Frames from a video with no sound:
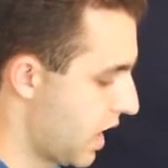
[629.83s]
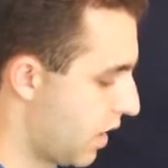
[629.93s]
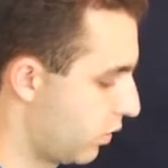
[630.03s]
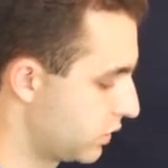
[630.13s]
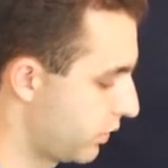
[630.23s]

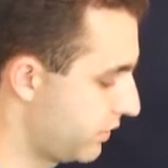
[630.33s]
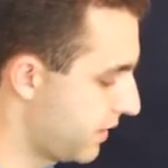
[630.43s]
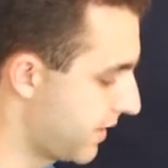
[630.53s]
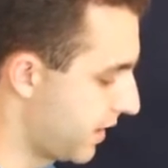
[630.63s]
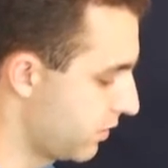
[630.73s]
and once we've
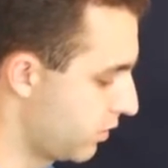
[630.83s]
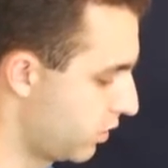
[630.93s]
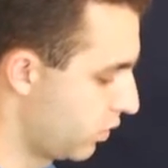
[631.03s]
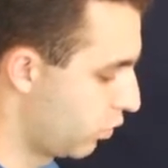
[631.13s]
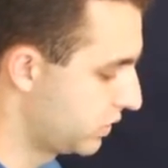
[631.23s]
done that,
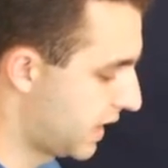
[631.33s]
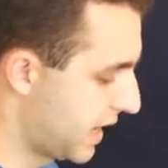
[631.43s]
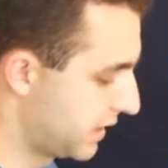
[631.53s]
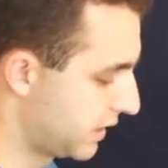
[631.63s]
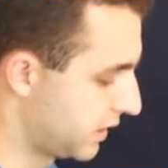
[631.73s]
we'll
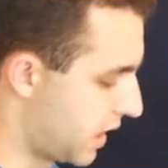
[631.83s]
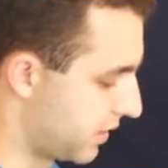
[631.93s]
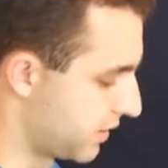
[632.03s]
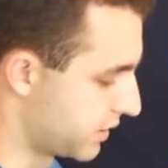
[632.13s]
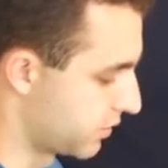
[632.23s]
tie a little
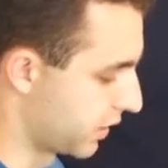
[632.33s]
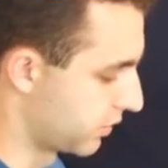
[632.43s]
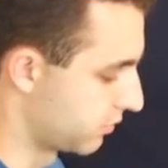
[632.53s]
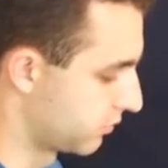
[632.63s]
knot in the string.